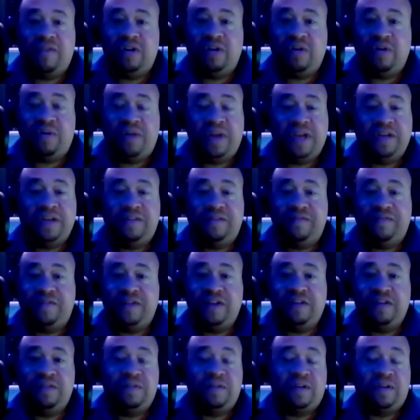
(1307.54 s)
a donation
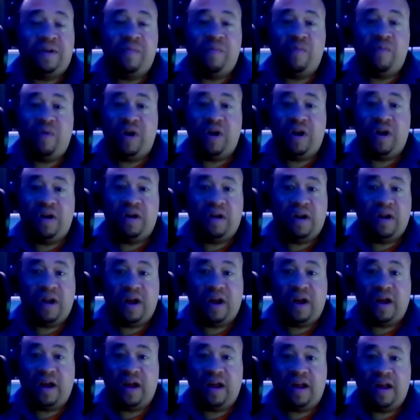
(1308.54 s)
feature somewhere,
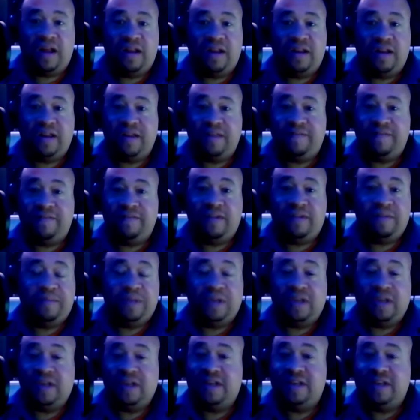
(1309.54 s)

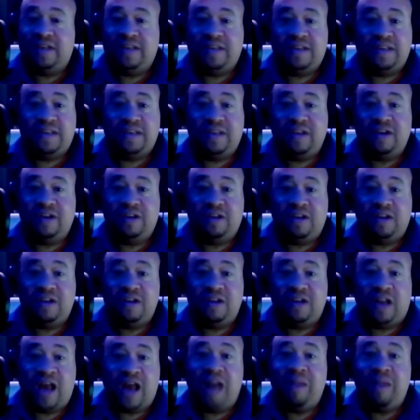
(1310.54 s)
because there's a lot.